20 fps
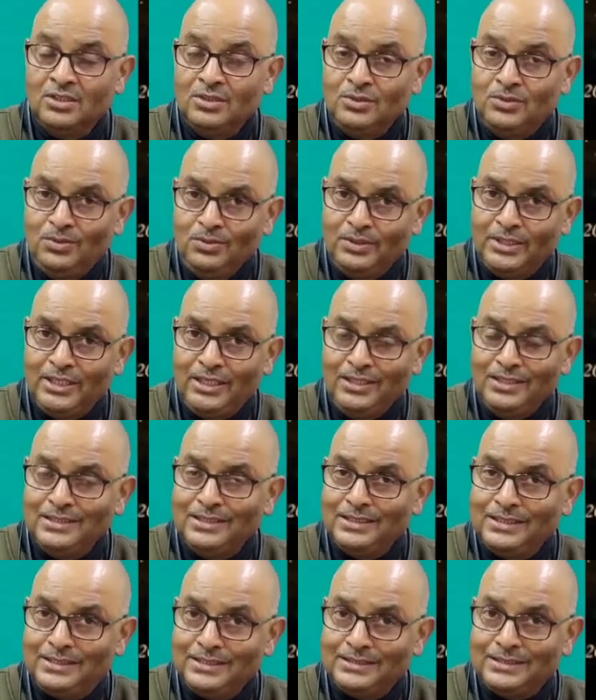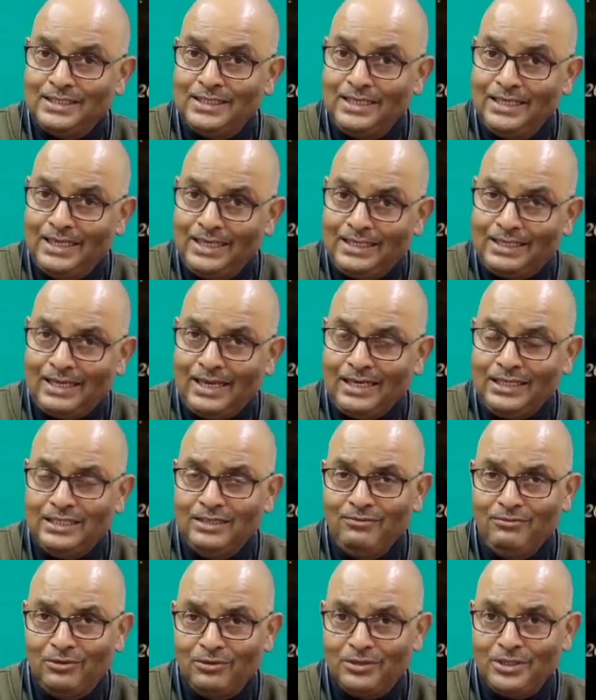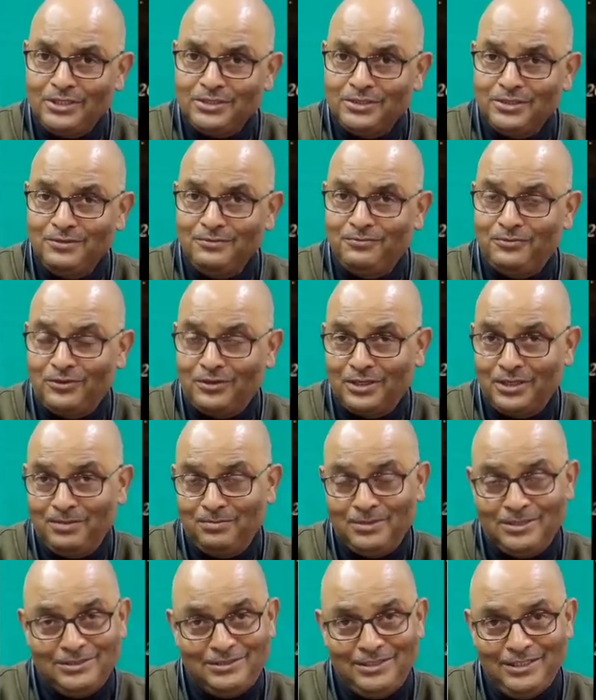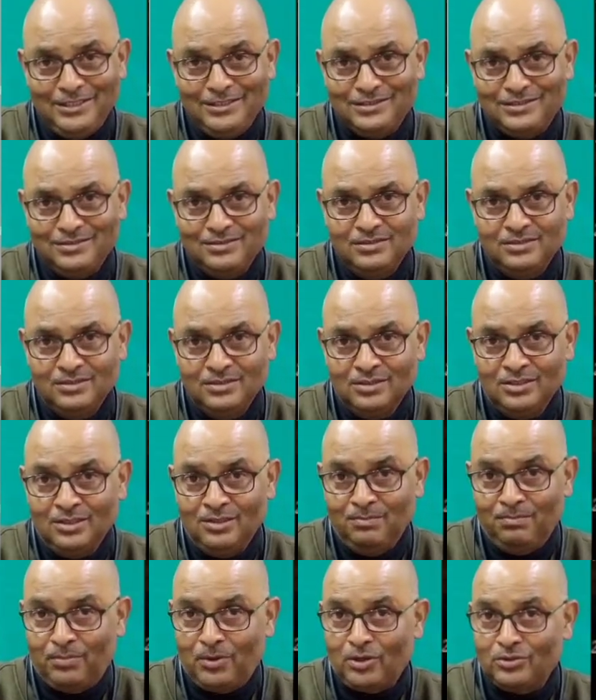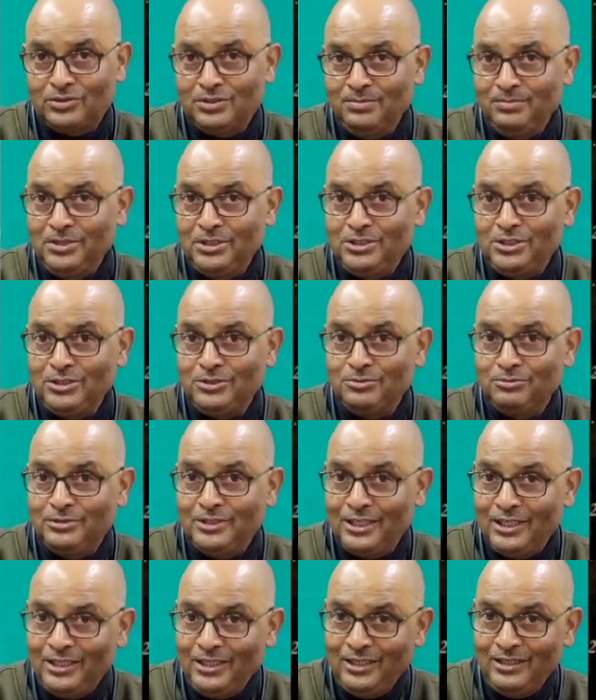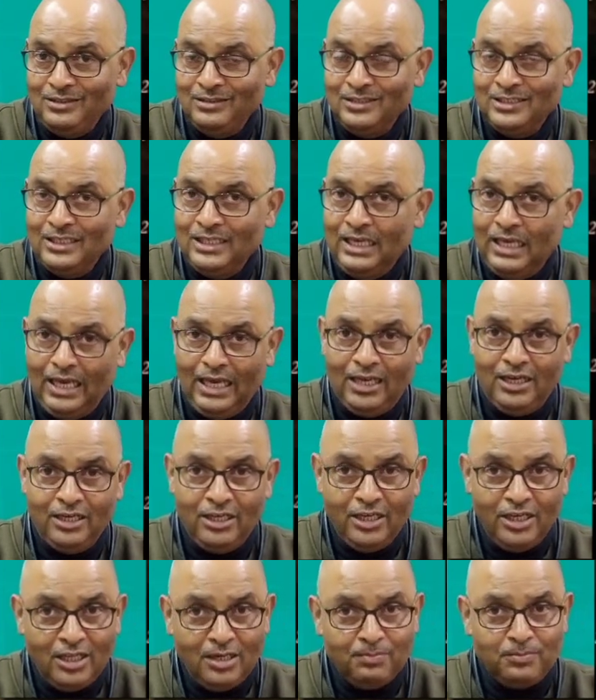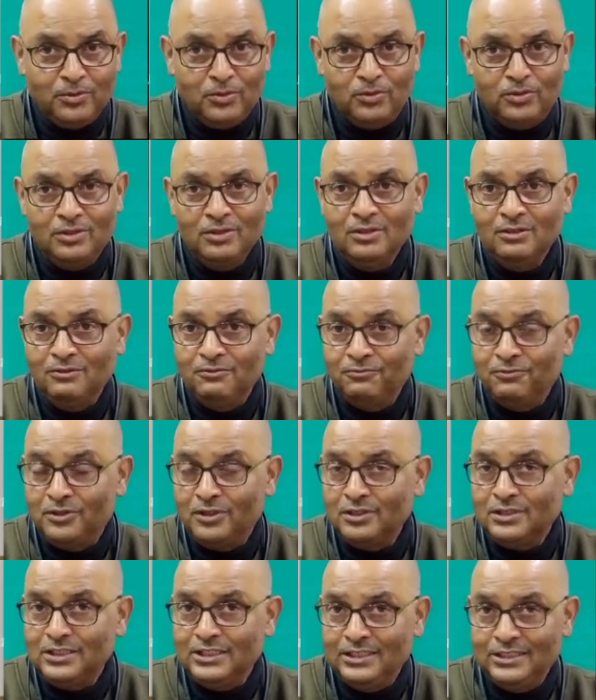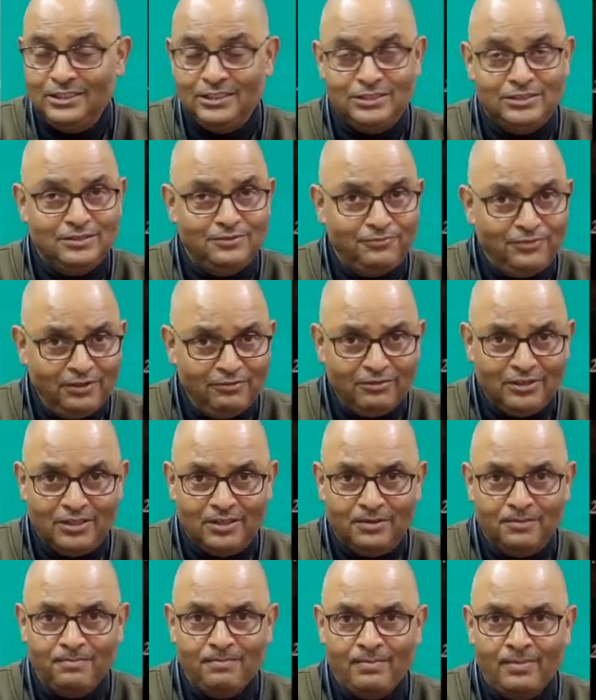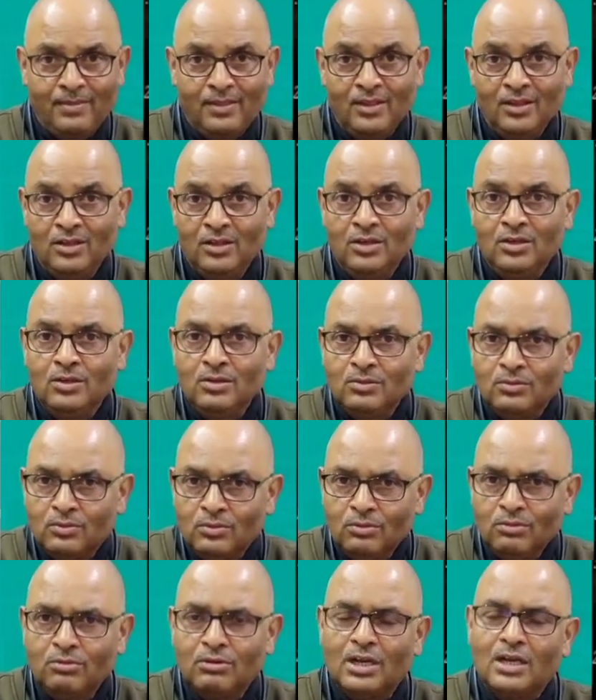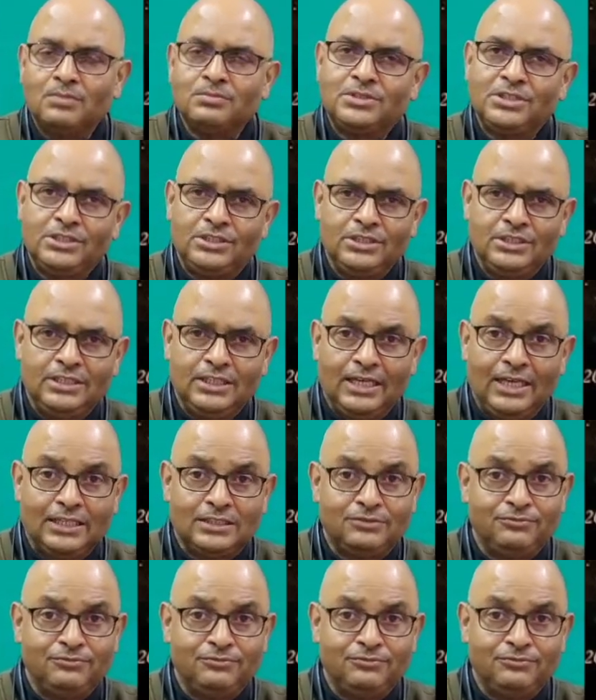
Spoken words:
Today, it is an attractive location for MNCs. Proximity to Delhi and airport worked in its favor. Gurugram city has